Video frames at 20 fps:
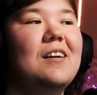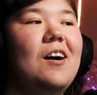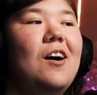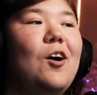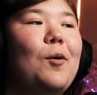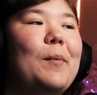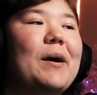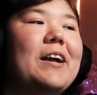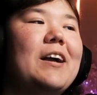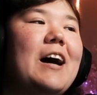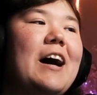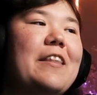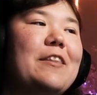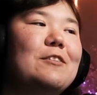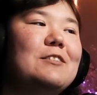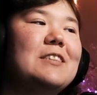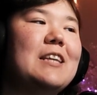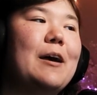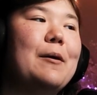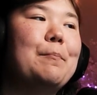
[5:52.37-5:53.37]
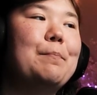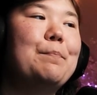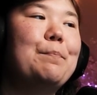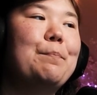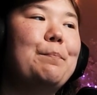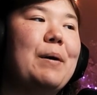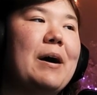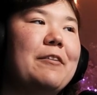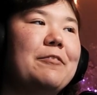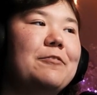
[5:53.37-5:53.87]
Oh my god, there's that
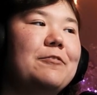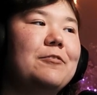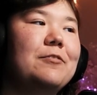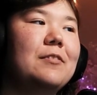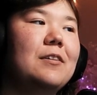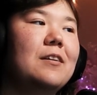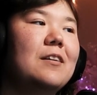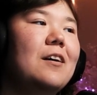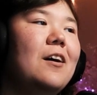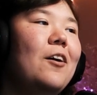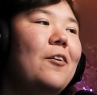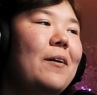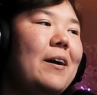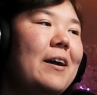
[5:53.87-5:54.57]
buff. Oh